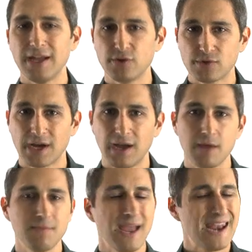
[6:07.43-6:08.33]
and your
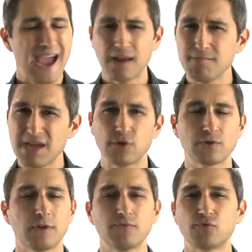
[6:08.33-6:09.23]
time and how to make
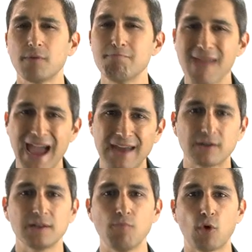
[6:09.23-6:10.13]
yourself
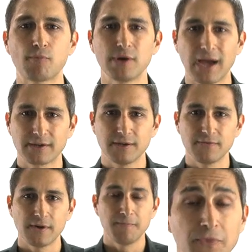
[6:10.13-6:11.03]
dramatically more productive.